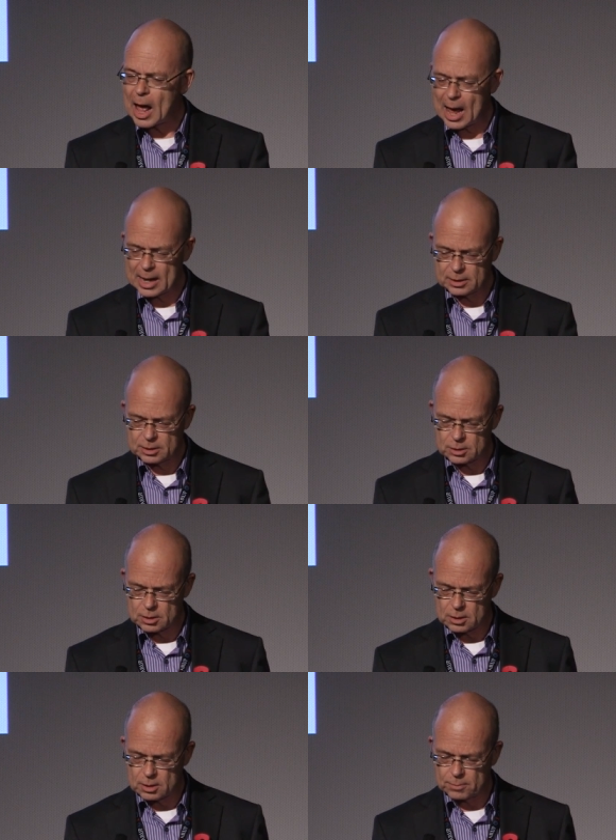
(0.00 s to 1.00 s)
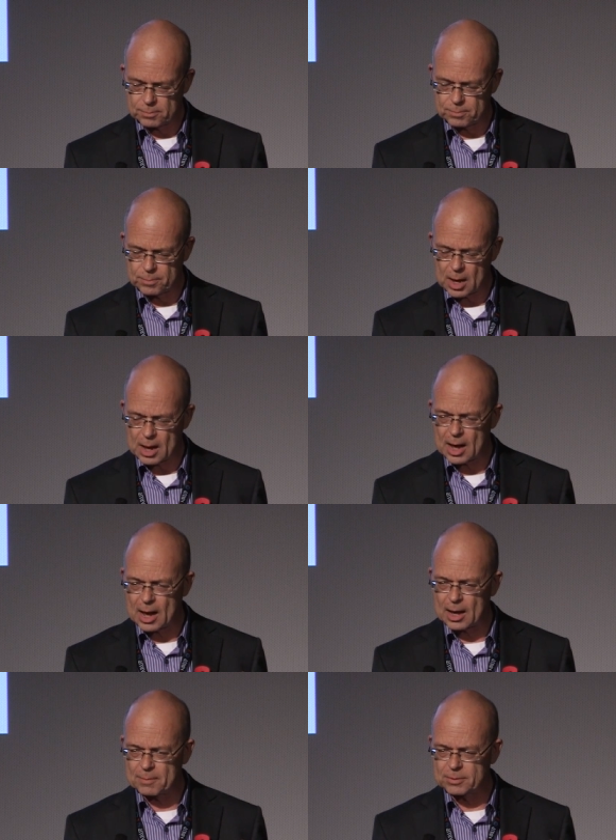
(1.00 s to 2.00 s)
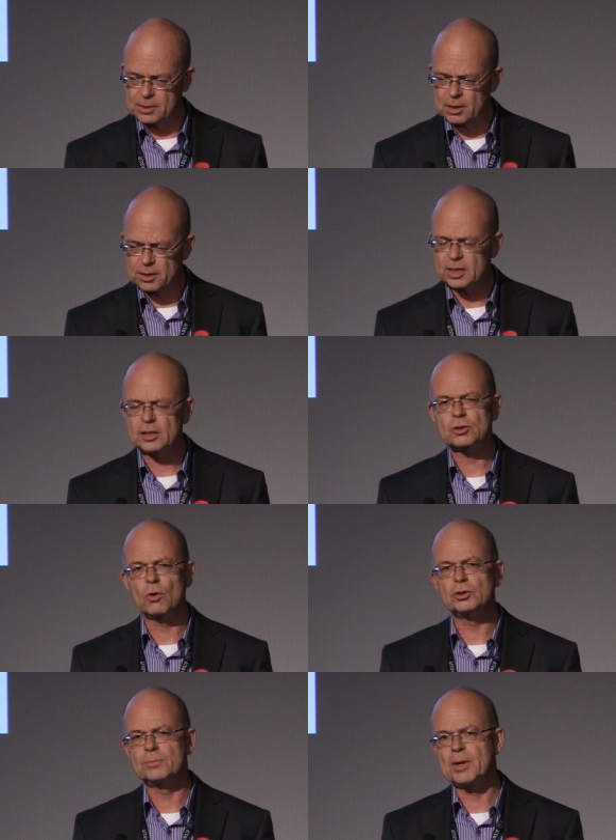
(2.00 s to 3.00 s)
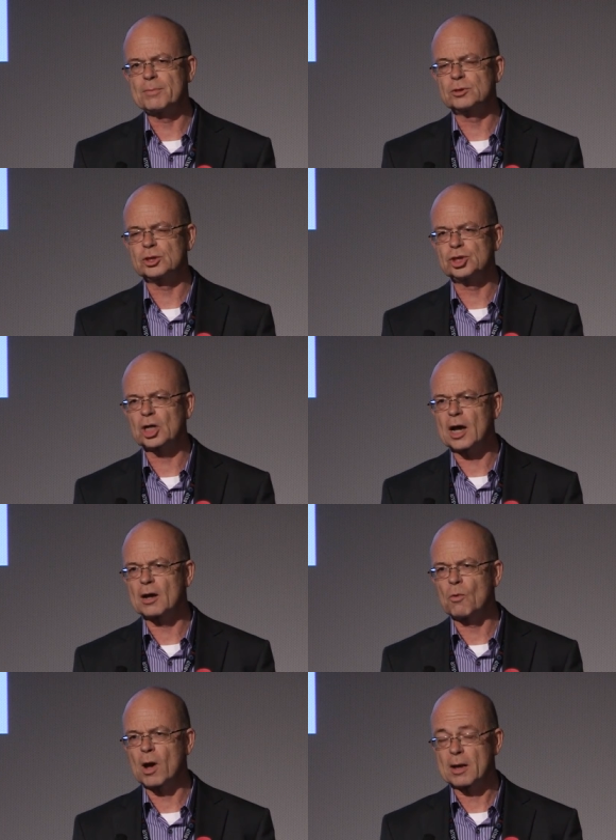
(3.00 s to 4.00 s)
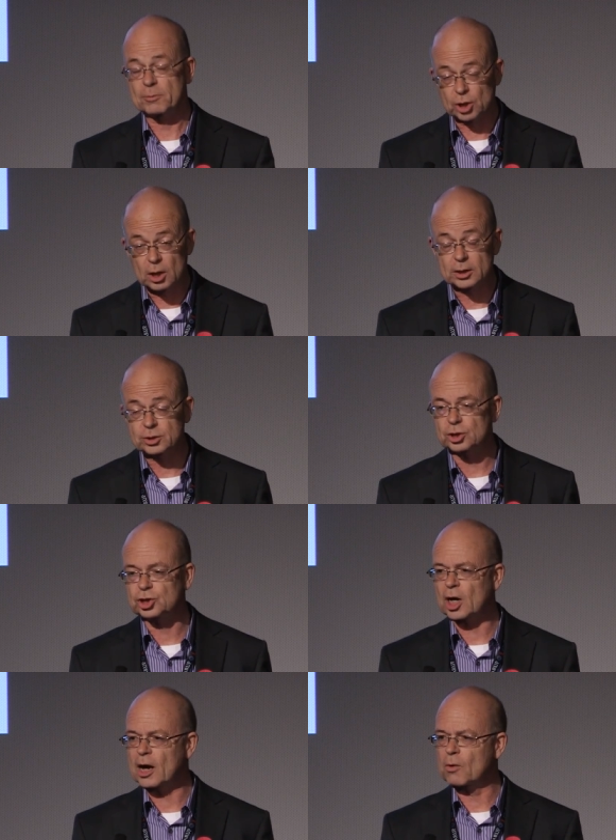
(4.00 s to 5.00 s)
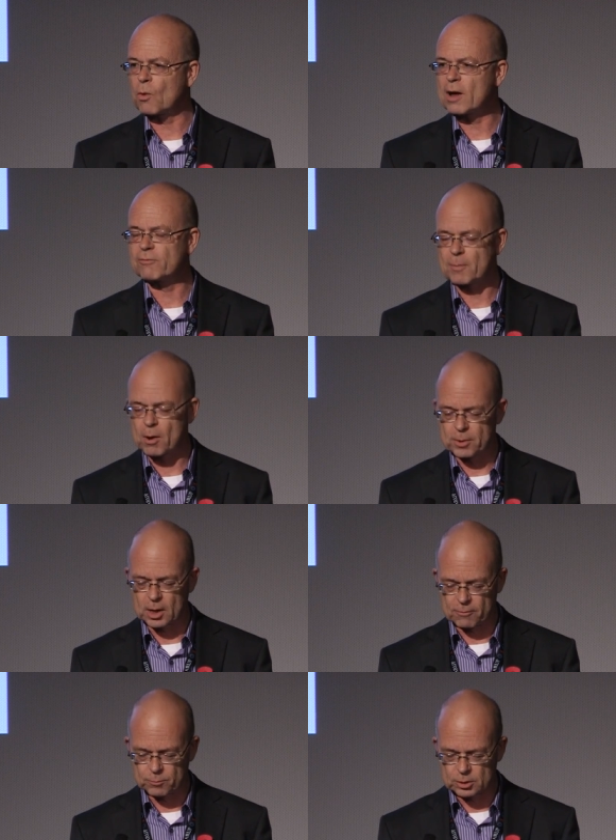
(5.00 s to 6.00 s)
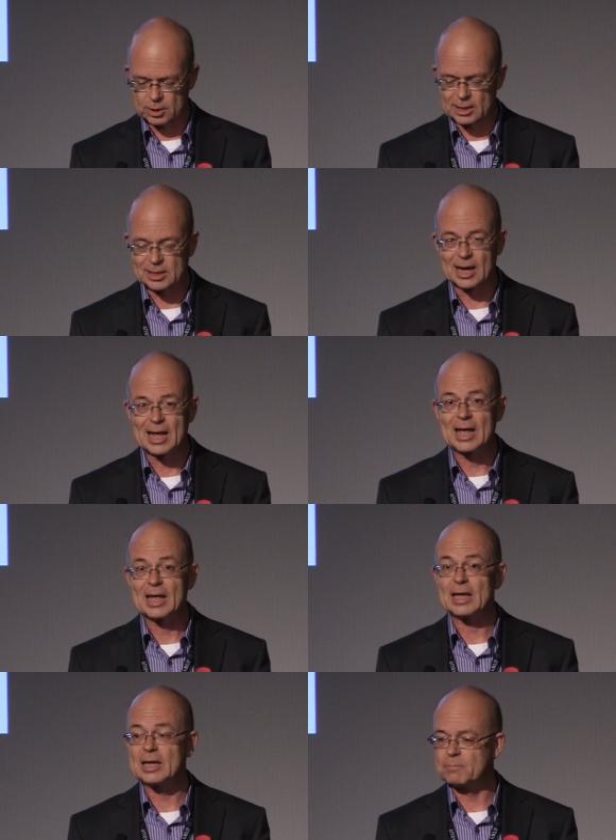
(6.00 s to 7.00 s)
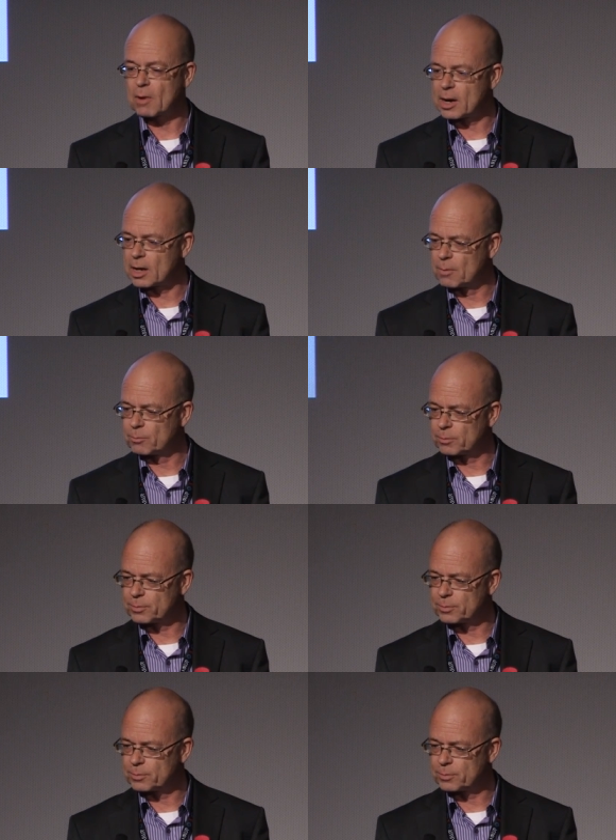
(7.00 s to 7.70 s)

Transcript: And the other thing that's causing people to shy away, journalists to shy away from open government data, in my humble